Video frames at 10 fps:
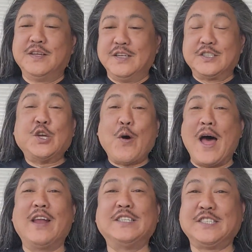So
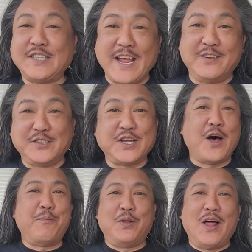how does sales
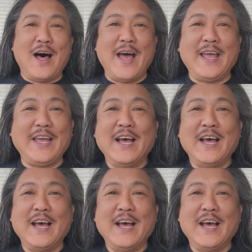apply